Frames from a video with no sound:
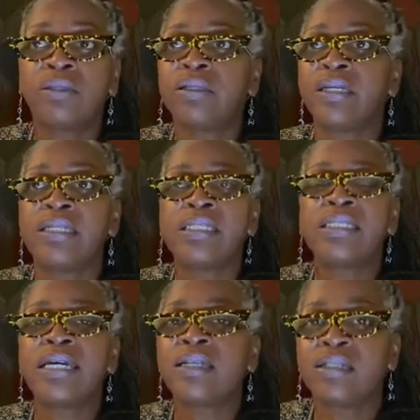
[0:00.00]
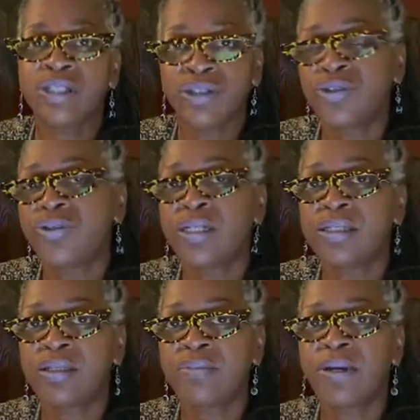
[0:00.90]
insanely curious
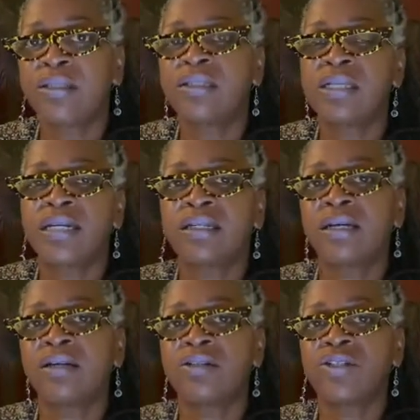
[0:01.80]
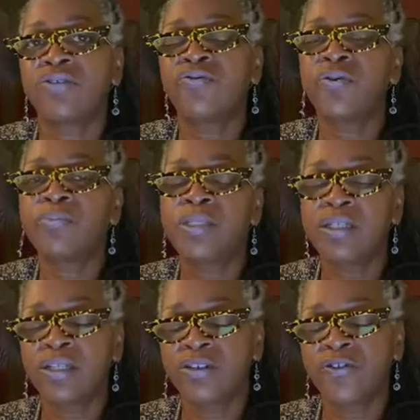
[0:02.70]
about the technology for a
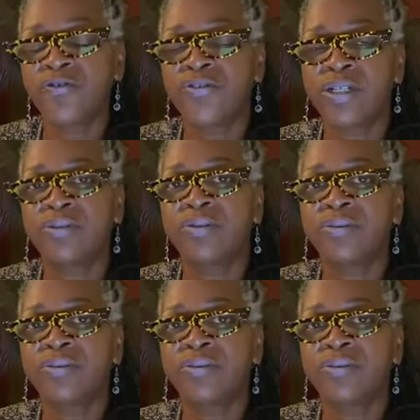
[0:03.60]
particular field.